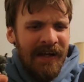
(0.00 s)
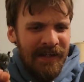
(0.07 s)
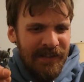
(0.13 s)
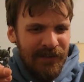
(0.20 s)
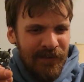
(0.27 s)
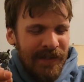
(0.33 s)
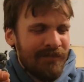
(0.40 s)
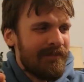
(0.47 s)

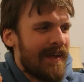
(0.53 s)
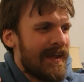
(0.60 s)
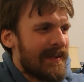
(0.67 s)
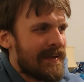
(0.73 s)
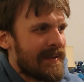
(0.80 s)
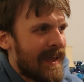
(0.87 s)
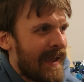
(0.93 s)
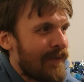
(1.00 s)
you can make
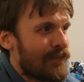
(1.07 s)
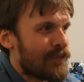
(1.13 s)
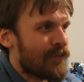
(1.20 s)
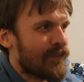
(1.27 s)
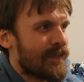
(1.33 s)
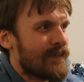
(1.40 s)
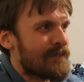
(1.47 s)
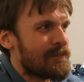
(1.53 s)
a case
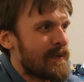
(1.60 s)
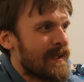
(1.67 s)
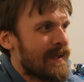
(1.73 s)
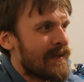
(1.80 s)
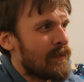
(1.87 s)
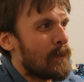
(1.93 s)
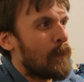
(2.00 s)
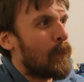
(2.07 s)
for this
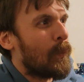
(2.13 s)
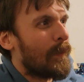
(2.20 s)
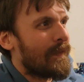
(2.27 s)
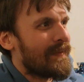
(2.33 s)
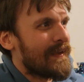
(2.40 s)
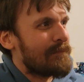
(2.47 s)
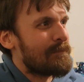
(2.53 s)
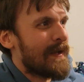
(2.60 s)
being one
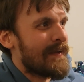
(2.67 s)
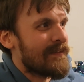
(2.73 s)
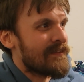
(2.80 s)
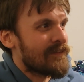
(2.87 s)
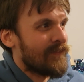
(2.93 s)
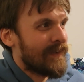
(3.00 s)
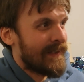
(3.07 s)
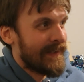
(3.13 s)
of the
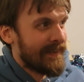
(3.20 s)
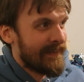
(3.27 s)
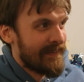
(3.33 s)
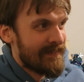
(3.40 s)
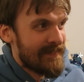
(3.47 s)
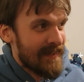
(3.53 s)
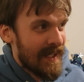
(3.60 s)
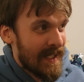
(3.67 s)
best ones.